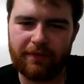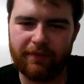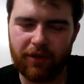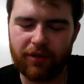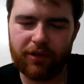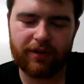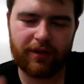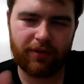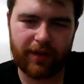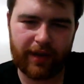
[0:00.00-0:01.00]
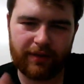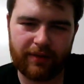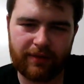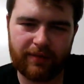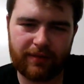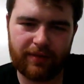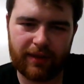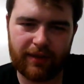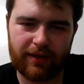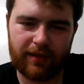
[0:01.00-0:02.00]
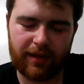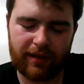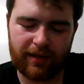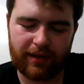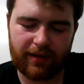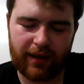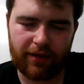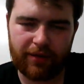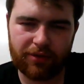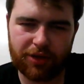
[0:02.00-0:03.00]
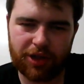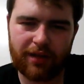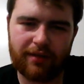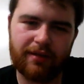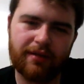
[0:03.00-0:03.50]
vertic or that aerial shot